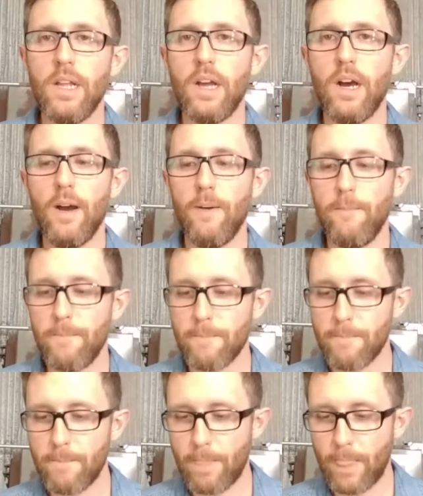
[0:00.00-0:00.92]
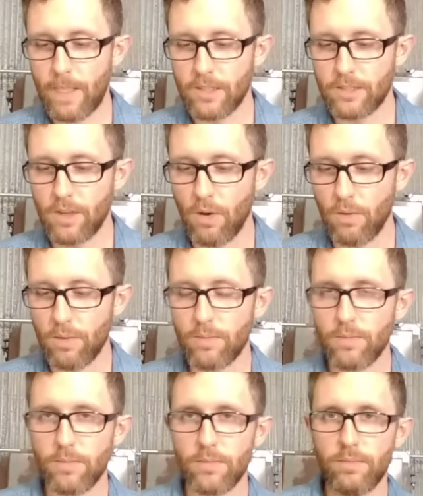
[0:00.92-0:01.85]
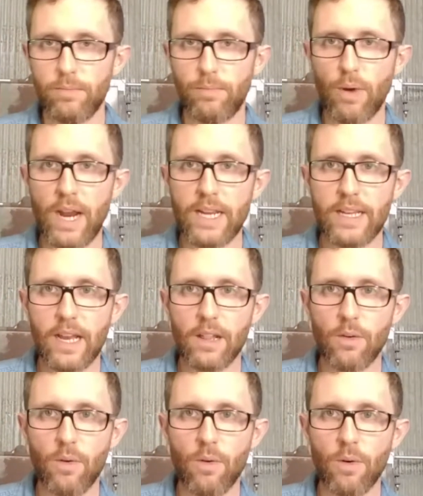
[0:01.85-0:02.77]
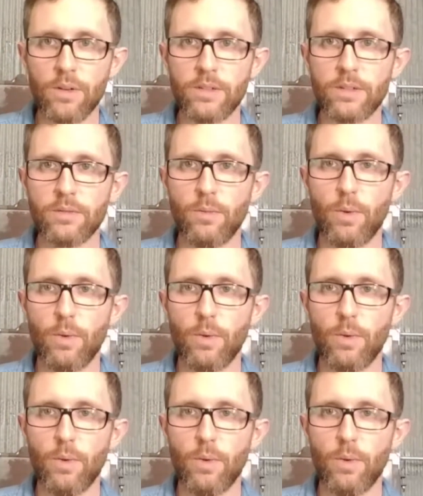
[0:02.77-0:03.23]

Uh, so bright yellow orange,